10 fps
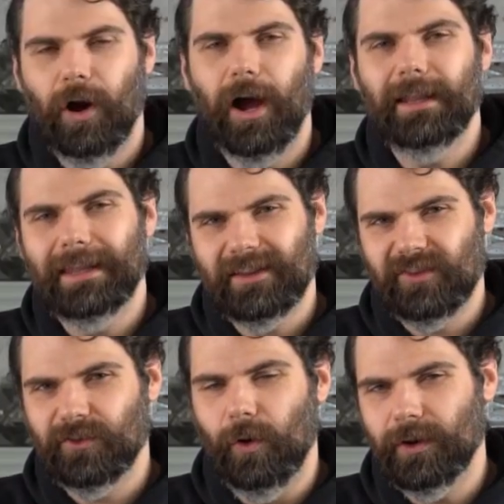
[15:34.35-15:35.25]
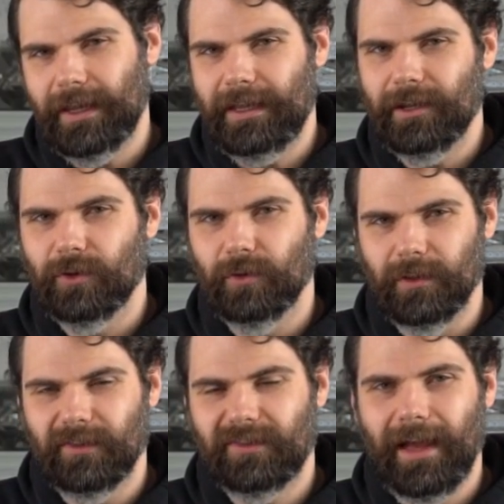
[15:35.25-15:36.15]
All right, let's talk
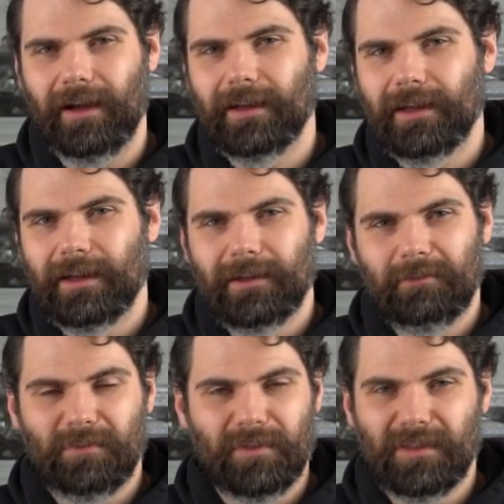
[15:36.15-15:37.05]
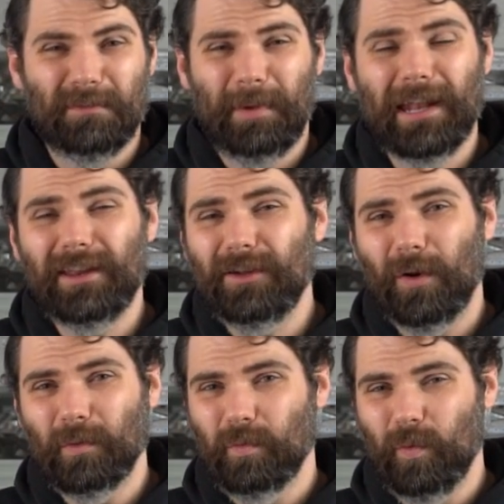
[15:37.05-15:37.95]
intercoolers. Now, depending
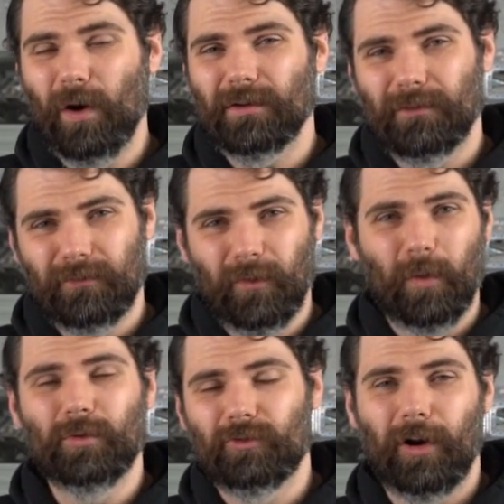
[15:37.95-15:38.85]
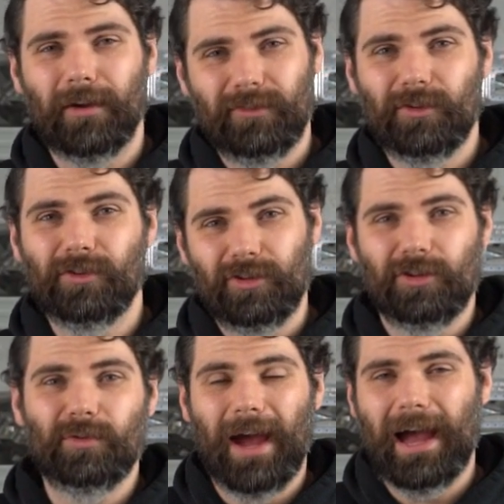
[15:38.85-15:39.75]
on what four-wheel drive
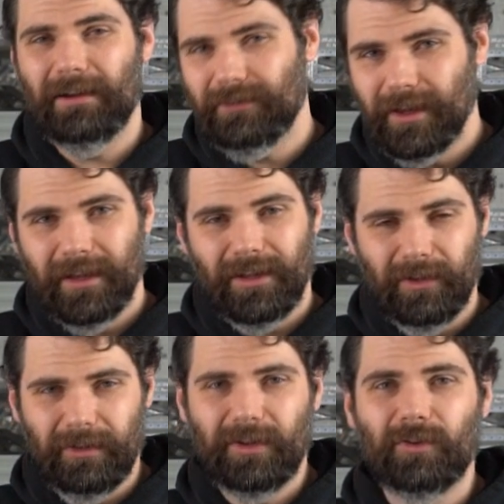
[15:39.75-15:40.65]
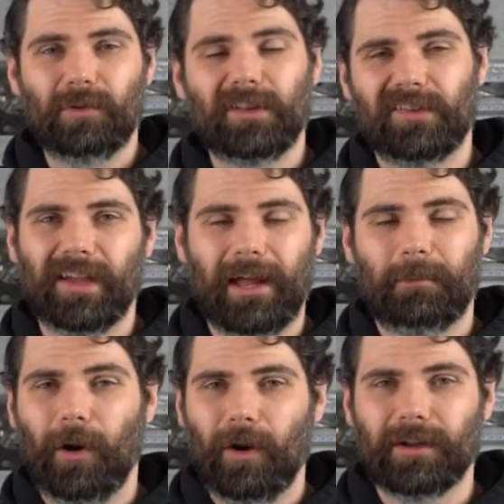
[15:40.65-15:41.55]
you have, your intercooler
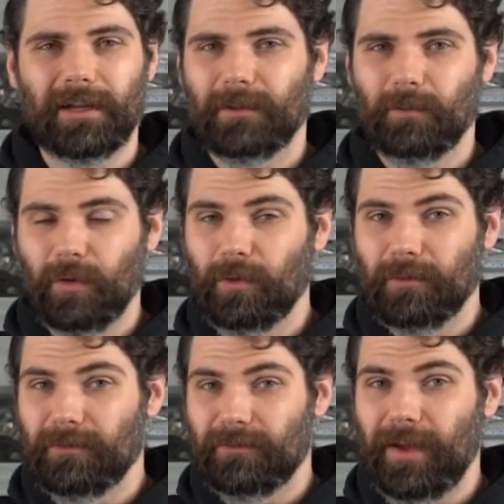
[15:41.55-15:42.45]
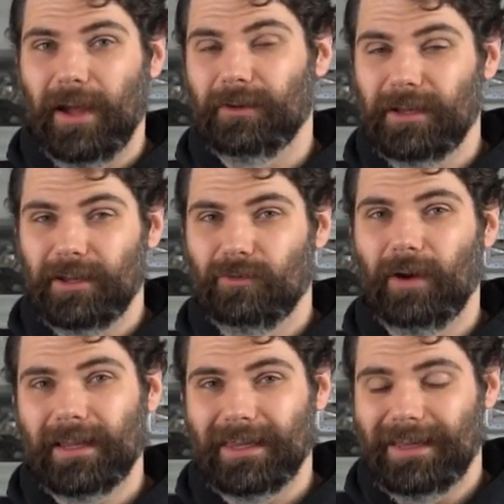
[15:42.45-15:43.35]
setup on it will vary
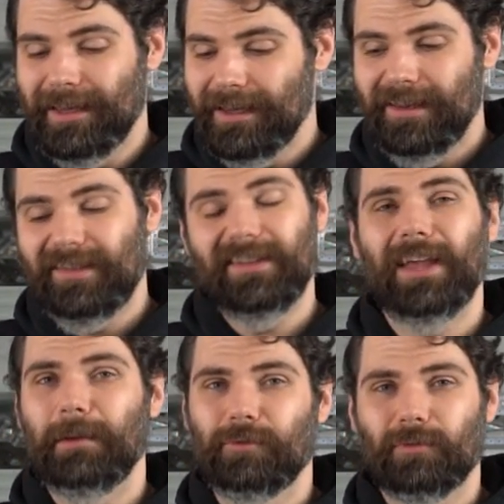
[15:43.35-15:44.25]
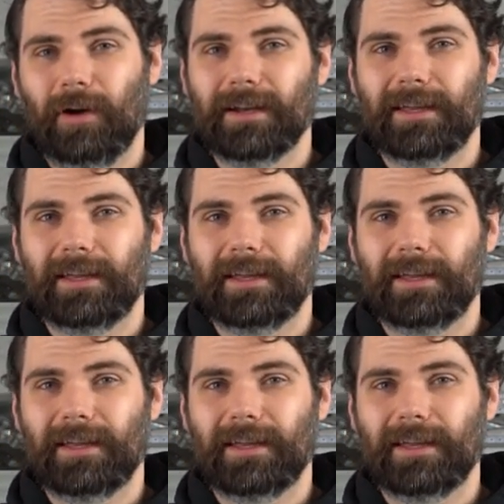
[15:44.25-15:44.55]
greatly. This example right